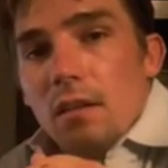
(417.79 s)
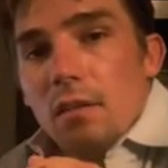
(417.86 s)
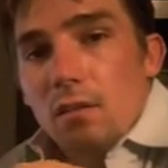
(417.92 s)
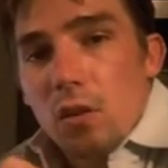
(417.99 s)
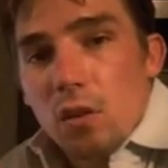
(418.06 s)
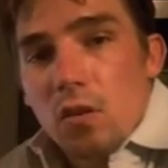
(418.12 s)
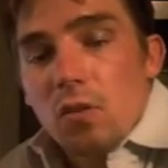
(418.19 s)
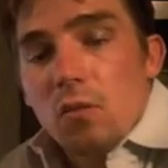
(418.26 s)

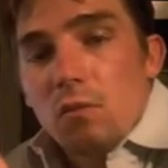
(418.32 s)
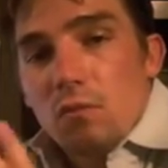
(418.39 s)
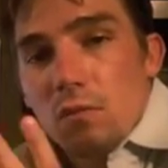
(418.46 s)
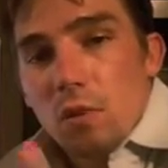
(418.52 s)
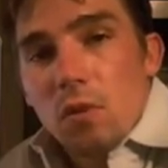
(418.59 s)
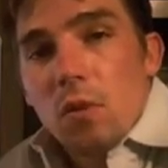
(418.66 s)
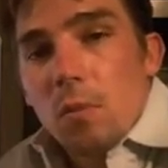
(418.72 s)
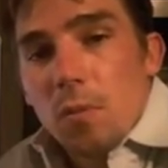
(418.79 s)
So you
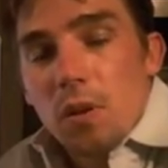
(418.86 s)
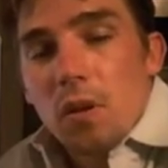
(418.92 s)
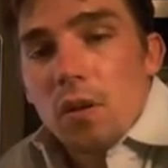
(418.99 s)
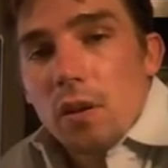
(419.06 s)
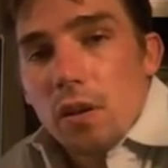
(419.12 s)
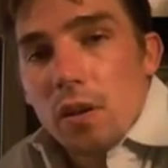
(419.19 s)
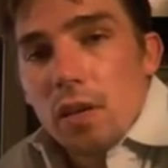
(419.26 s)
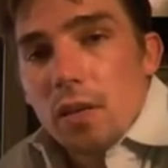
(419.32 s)
don't put all
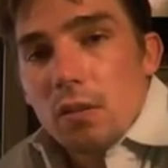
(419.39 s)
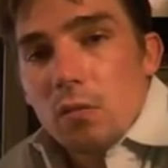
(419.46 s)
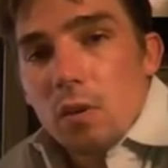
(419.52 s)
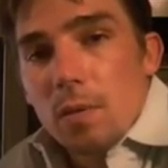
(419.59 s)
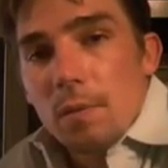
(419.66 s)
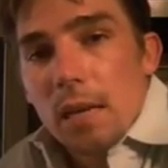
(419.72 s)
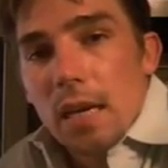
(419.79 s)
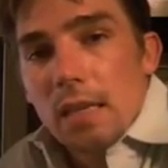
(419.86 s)
your eggs in
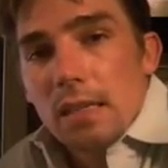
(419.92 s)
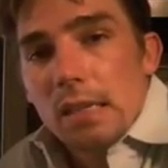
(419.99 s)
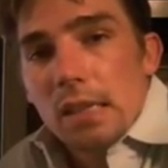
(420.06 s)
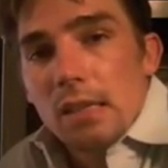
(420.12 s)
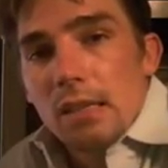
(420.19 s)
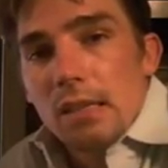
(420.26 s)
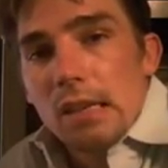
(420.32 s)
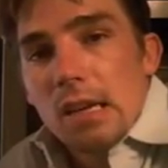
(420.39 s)
one
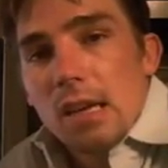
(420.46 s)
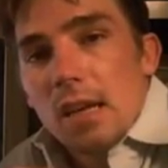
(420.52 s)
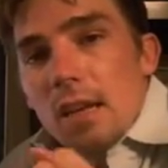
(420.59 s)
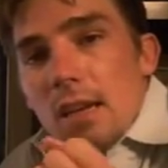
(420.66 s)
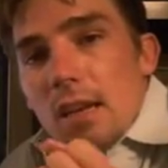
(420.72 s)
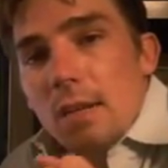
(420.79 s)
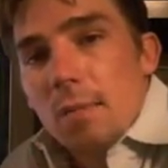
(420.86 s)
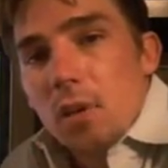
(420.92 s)
basket.
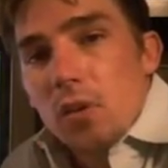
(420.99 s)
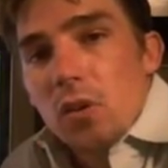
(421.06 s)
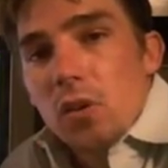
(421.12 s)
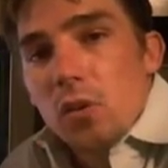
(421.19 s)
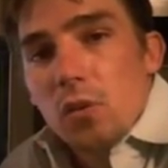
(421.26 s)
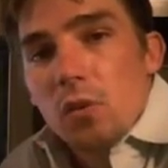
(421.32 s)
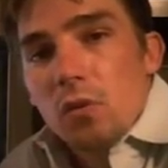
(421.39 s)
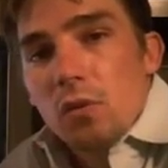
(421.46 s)
Number
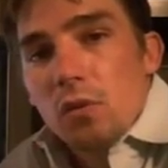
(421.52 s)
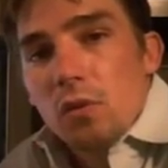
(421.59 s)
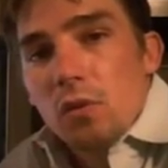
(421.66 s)
two,